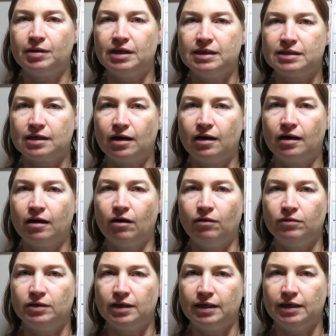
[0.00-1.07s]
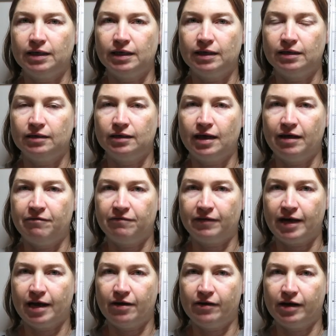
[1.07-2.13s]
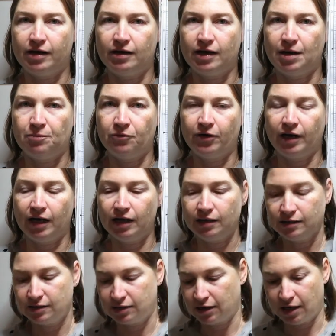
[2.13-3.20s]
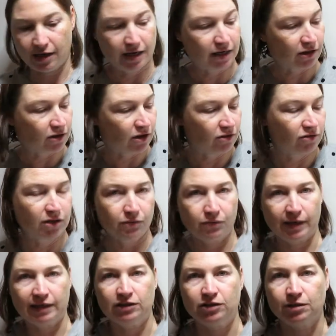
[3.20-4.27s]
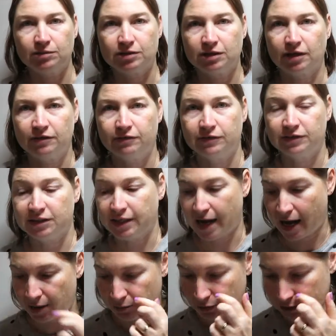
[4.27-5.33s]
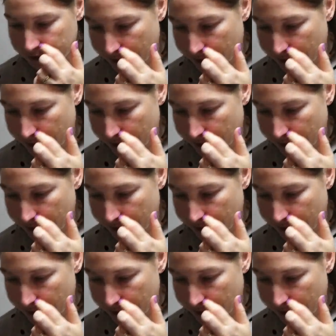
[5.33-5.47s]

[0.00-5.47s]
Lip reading: He's holding in a flower umbrella, so, and it's got some raindrops, so for April